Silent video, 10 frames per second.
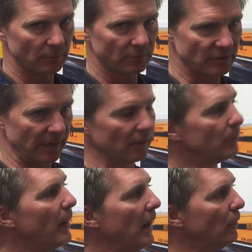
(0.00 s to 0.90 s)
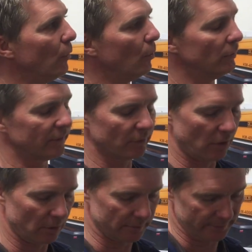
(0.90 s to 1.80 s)
standard pothole, let's
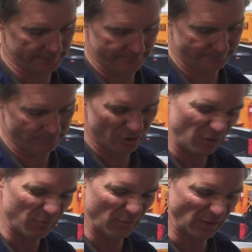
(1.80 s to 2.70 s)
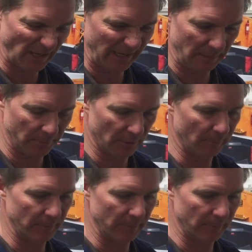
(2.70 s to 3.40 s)
call it a 2-foot diameter,